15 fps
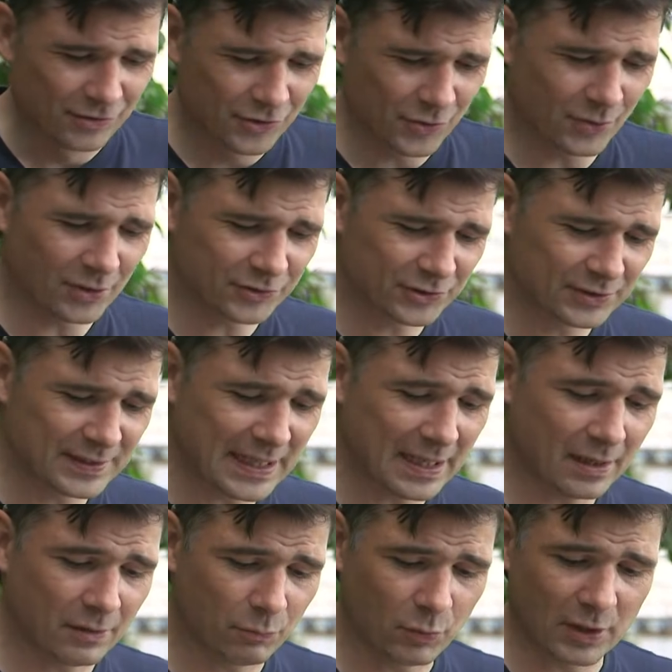Two answers to
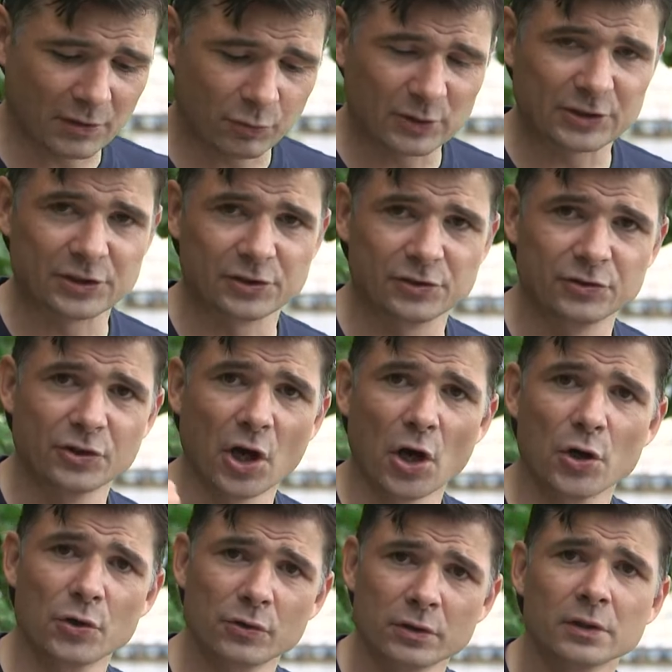that, one of which is
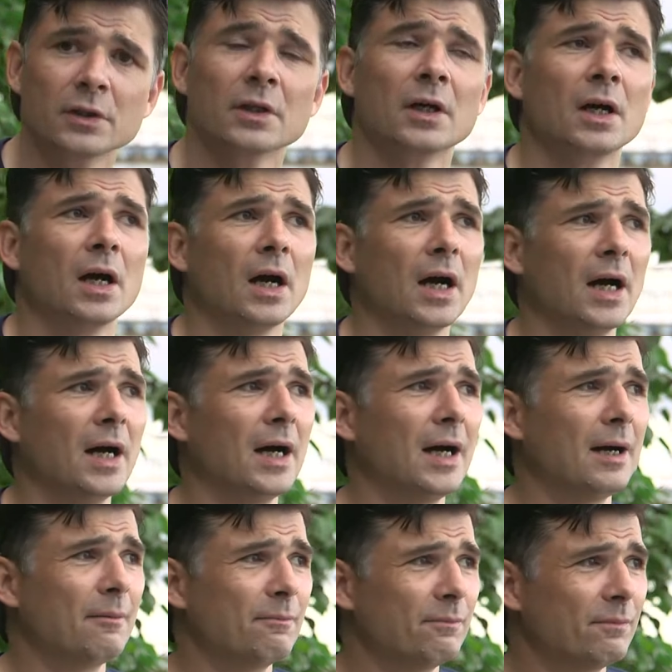no,
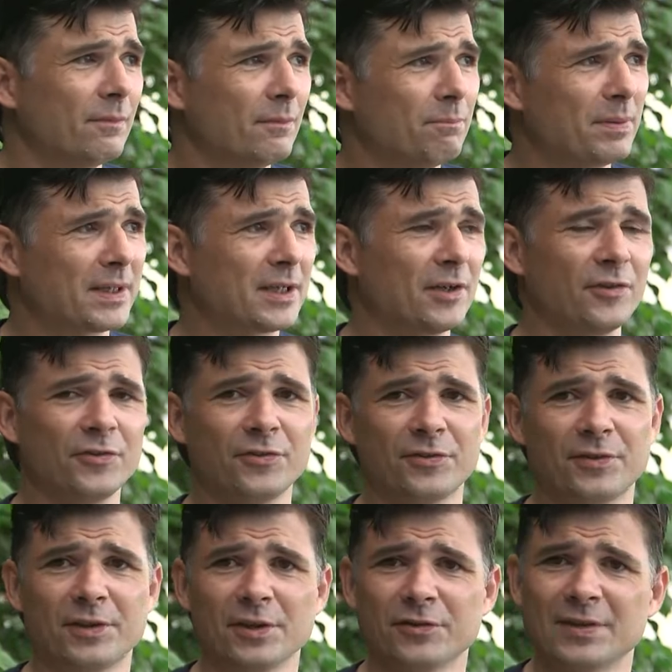
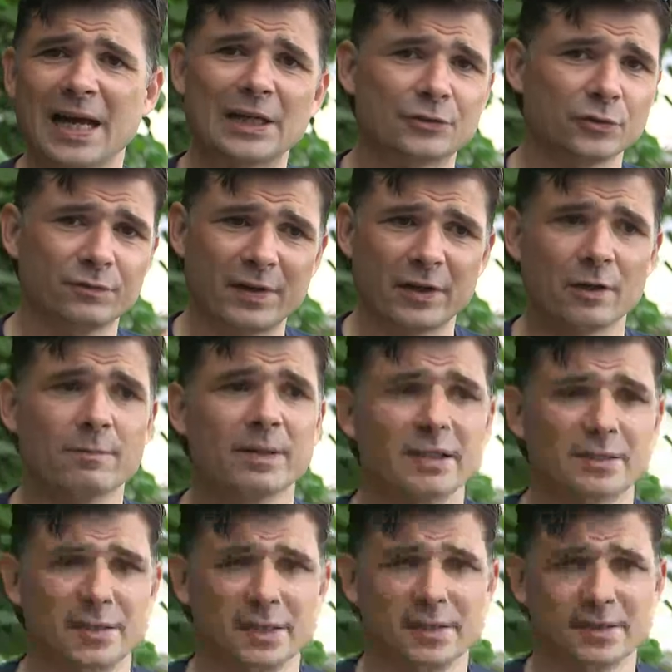because there's natural
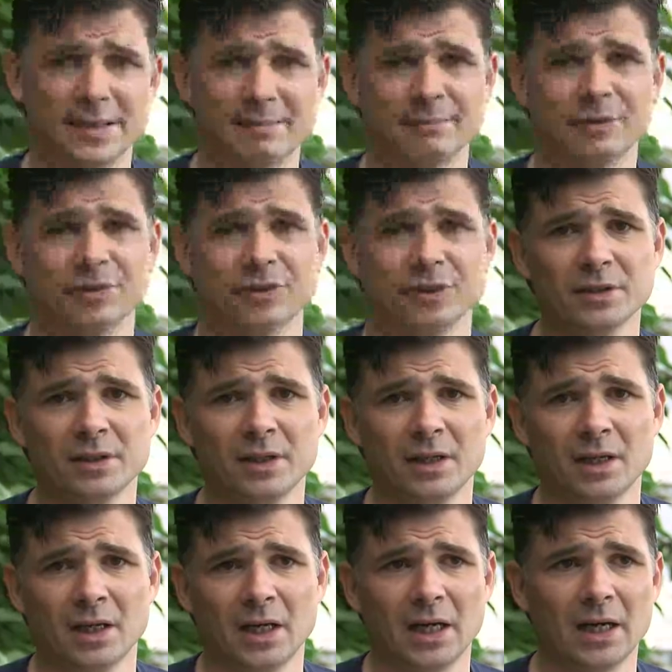variability in temperature.
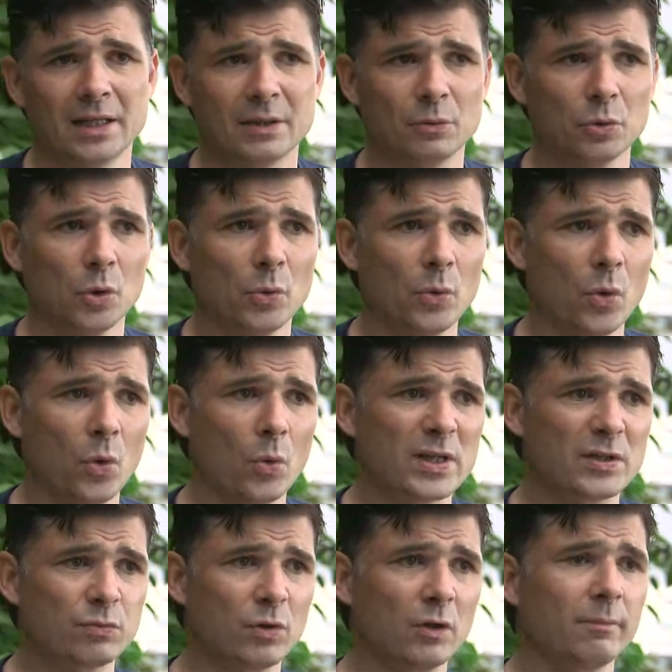There will
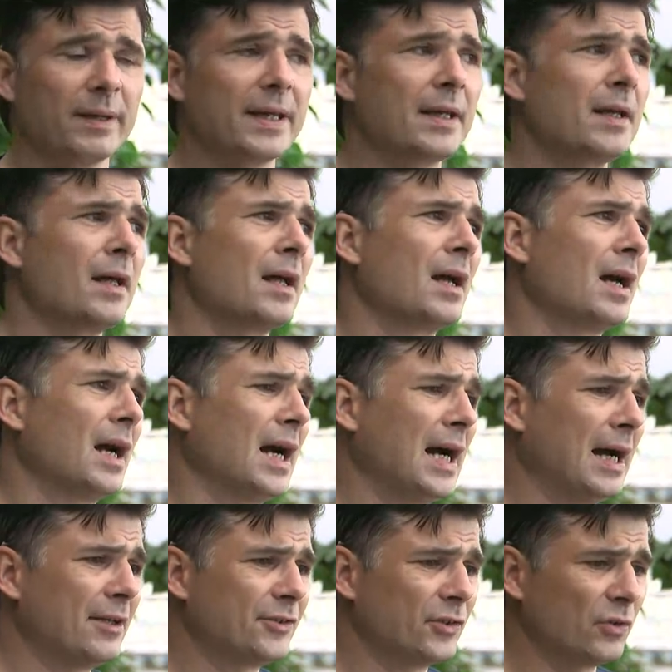always will be,
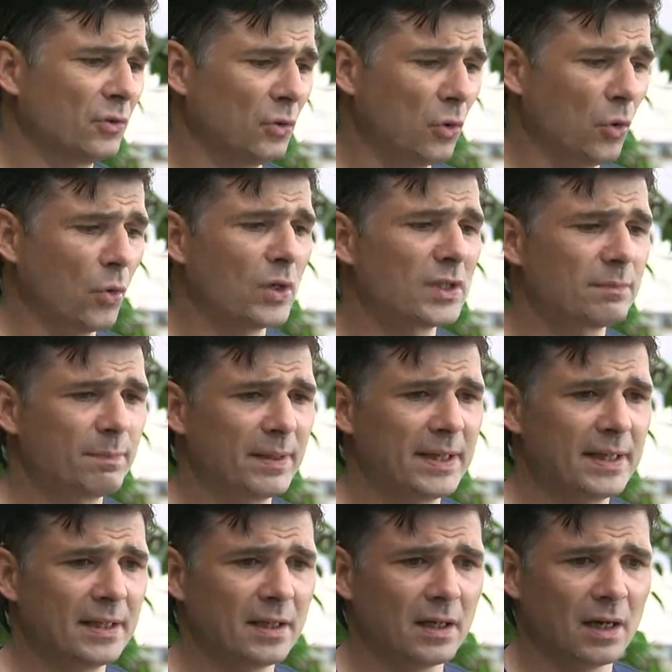and so there will always
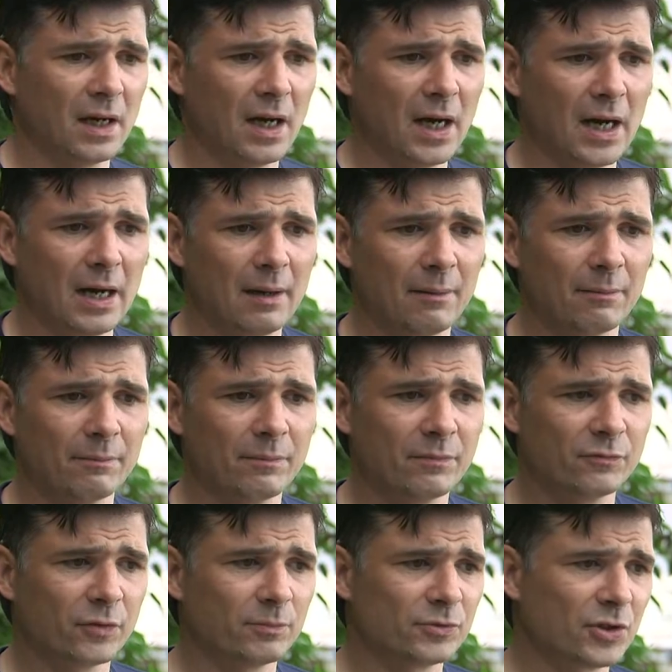be, from
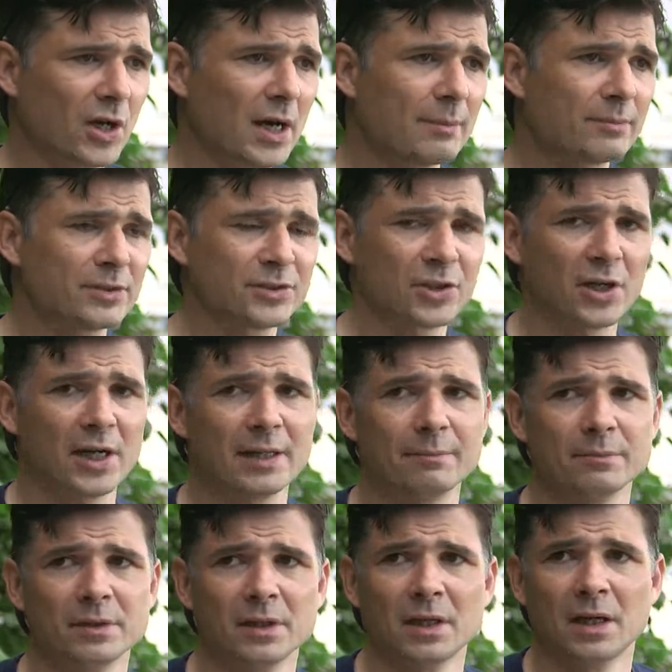time to time,